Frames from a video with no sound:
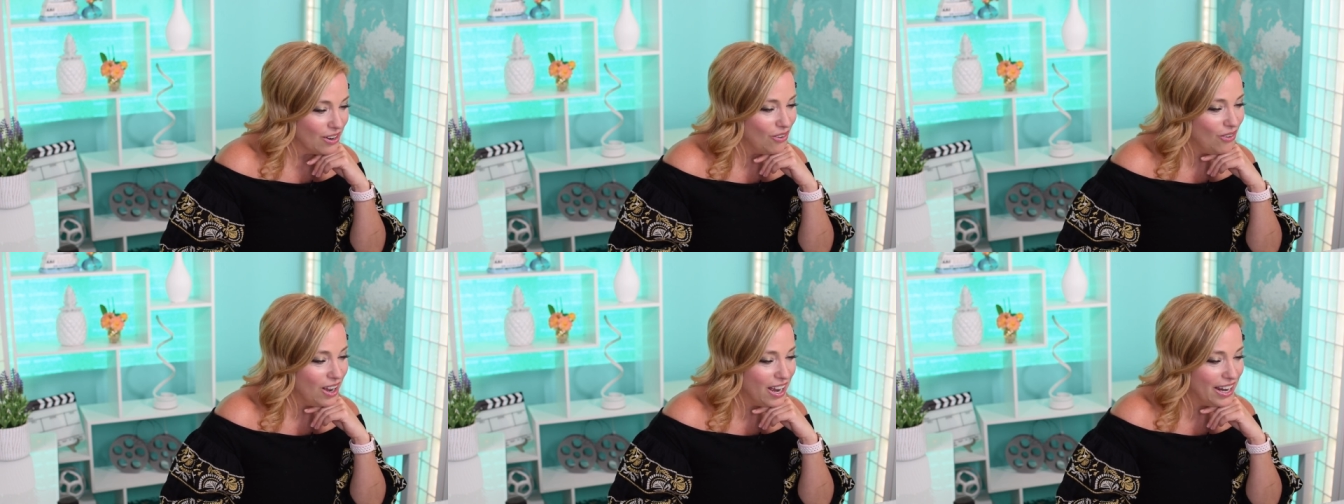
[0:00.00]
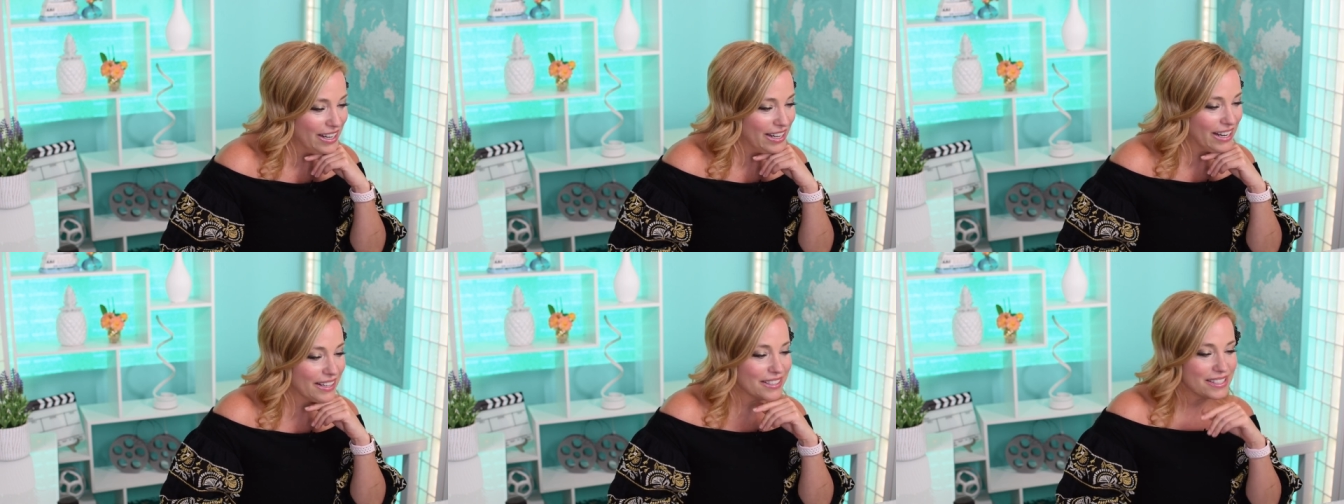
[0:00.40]
Oh, hi,
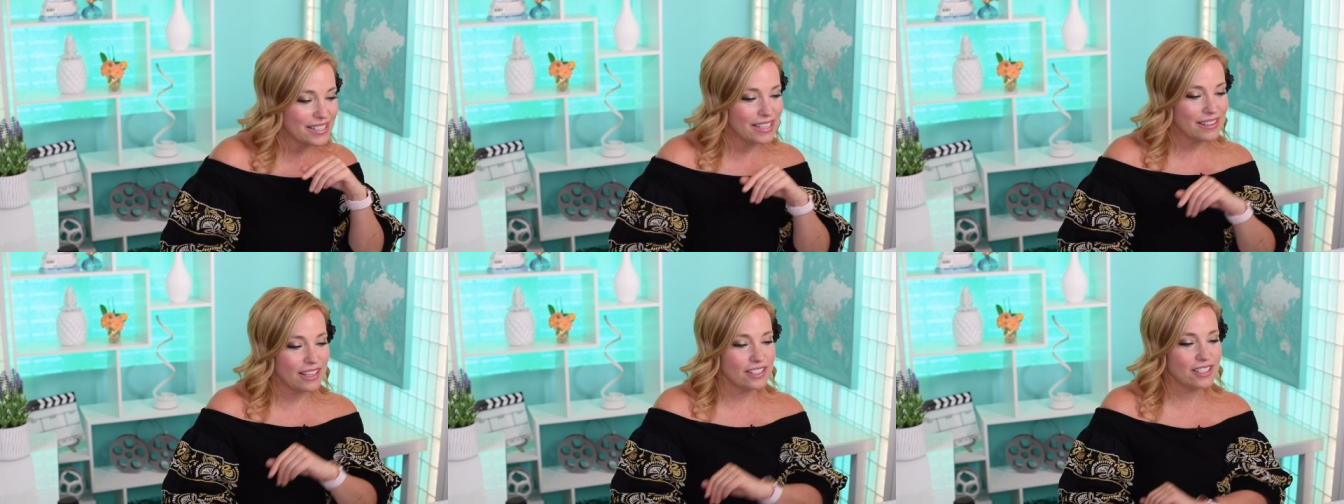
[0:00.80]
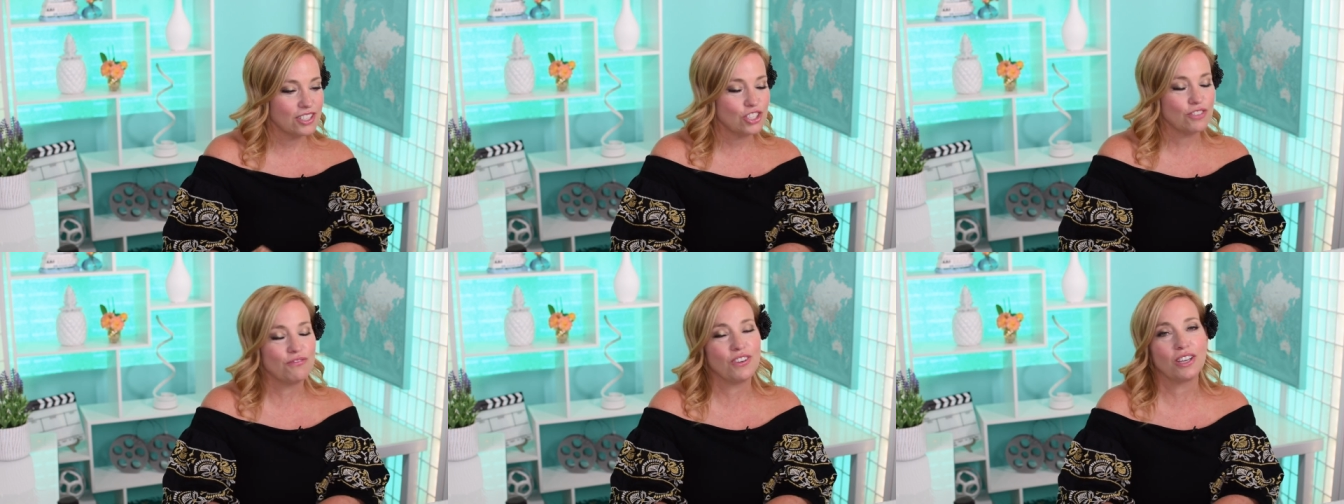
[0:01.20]
Nancy. That's such
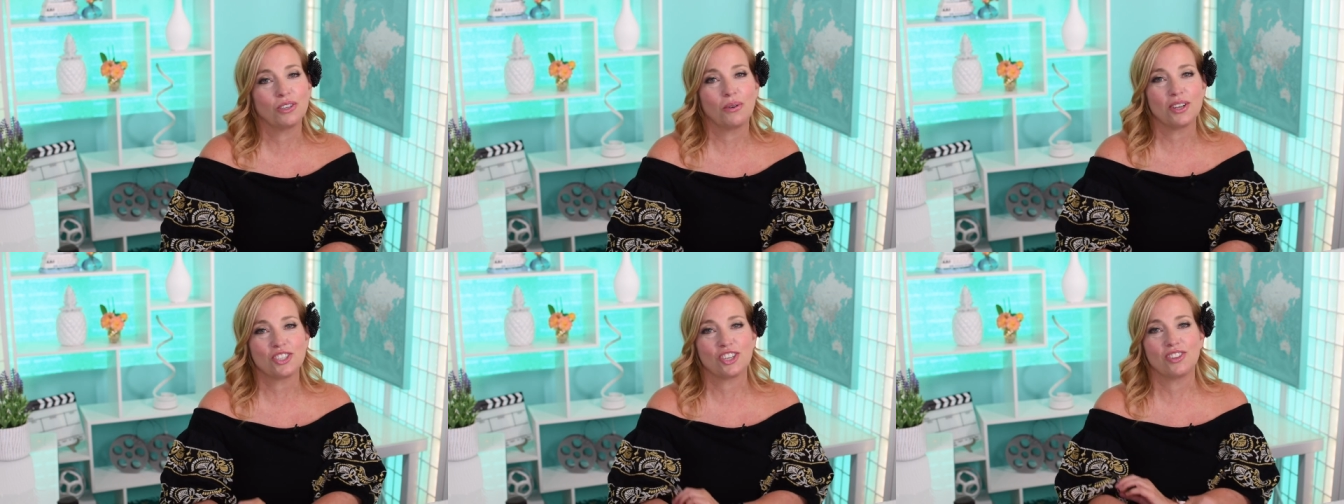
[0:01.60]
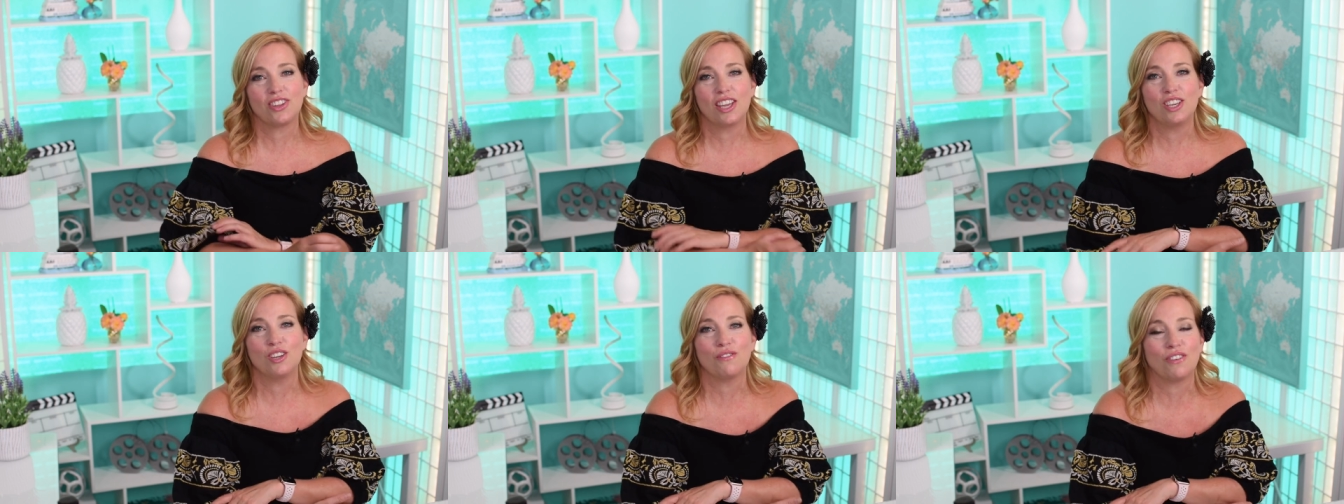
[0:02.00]
a fun question.
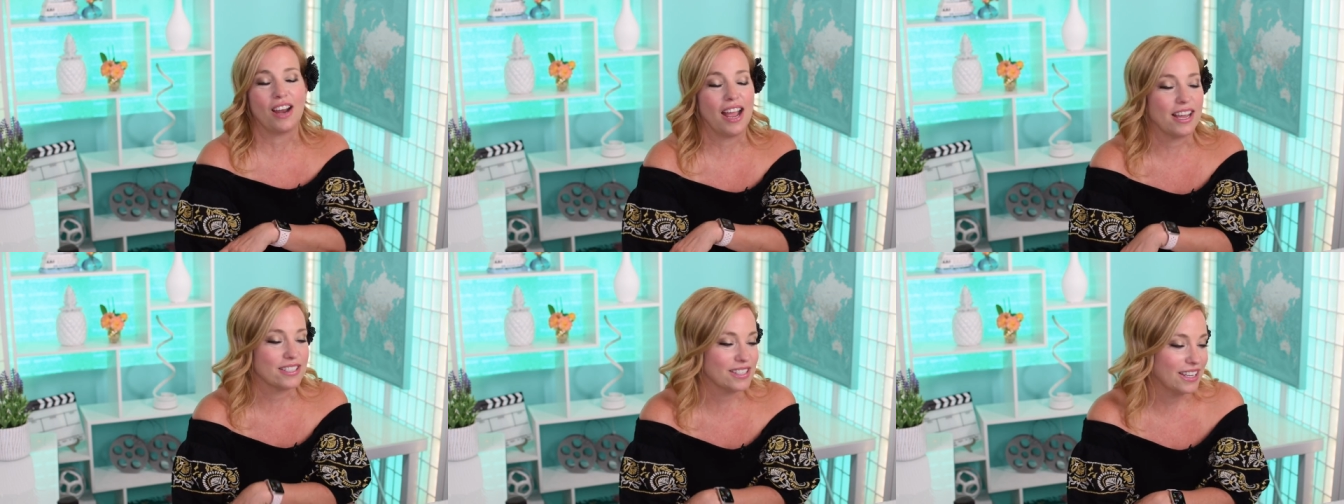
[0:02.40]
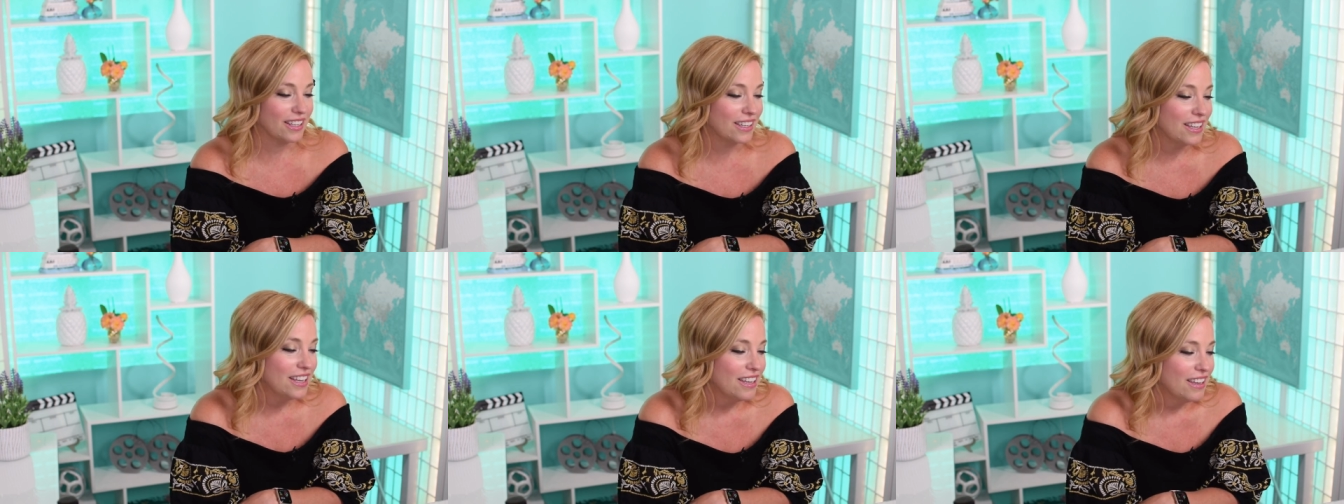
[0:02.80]
Thank you for
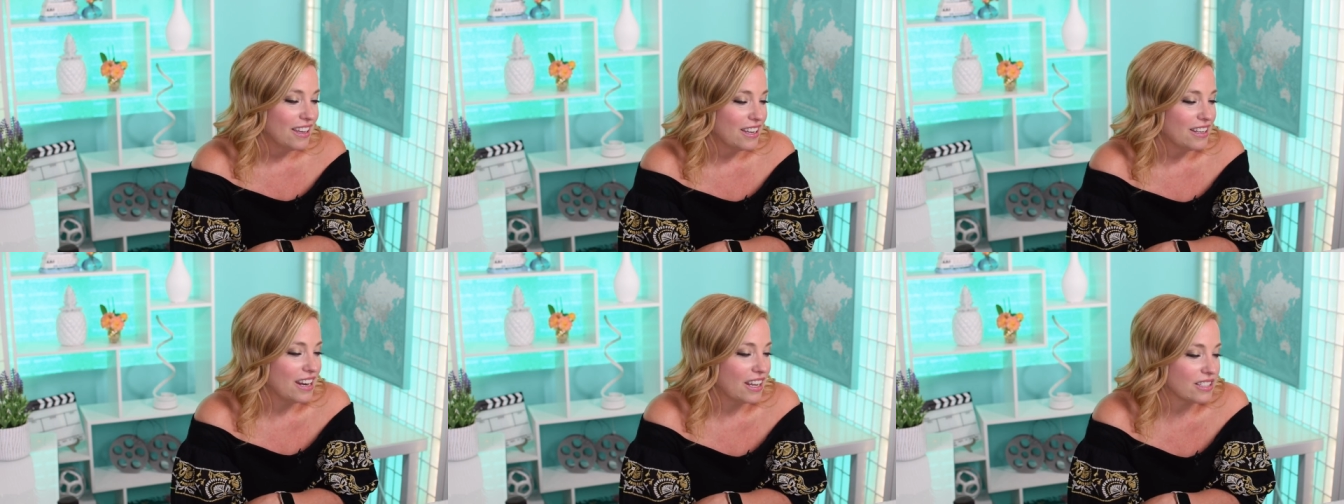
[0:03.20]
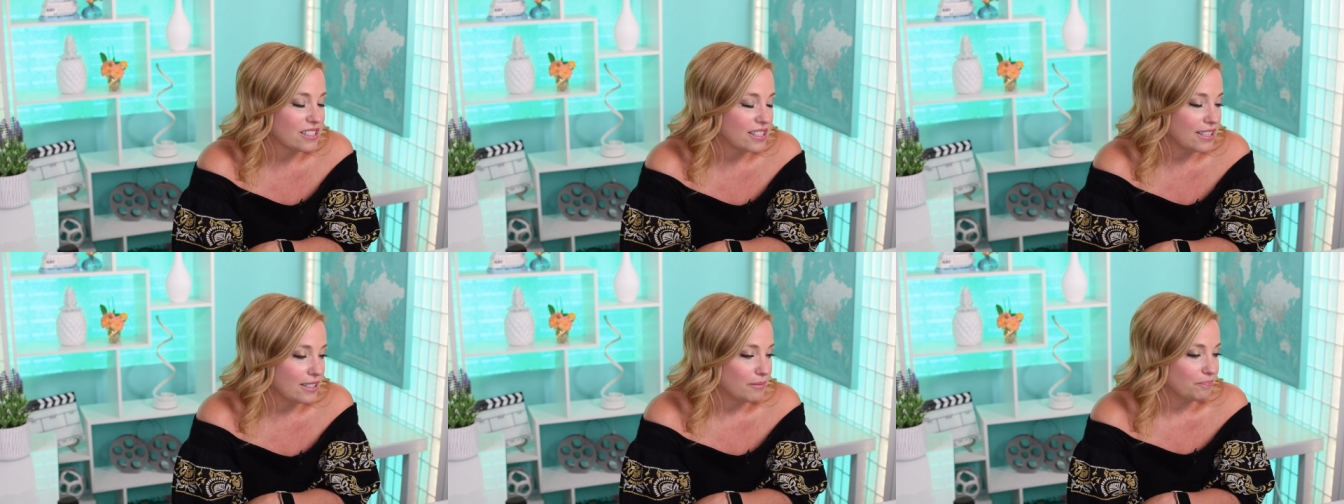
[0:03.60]
asking.
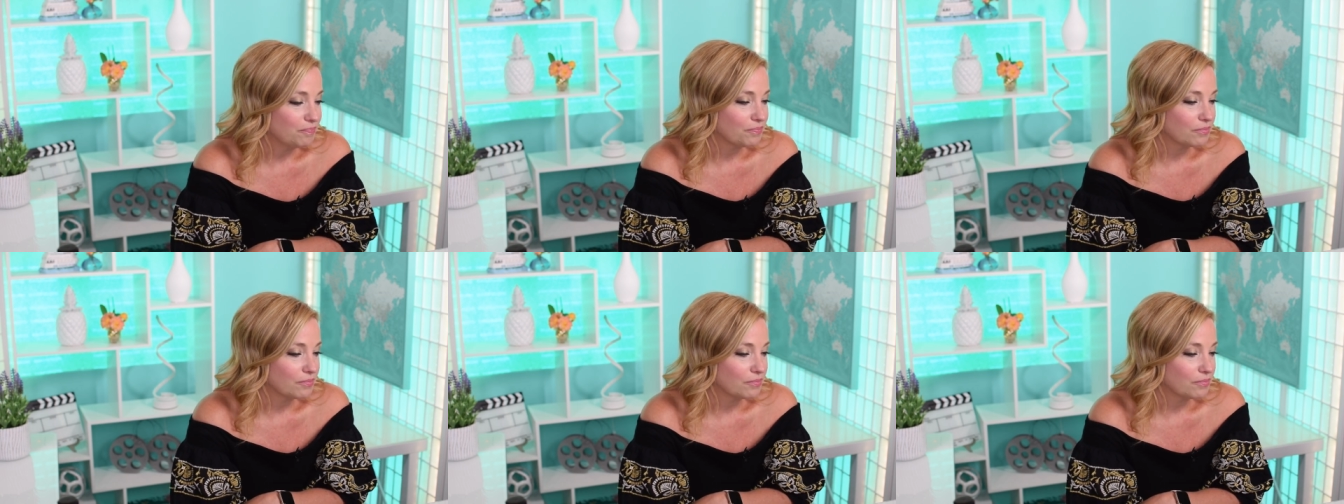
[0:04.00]
Nancy,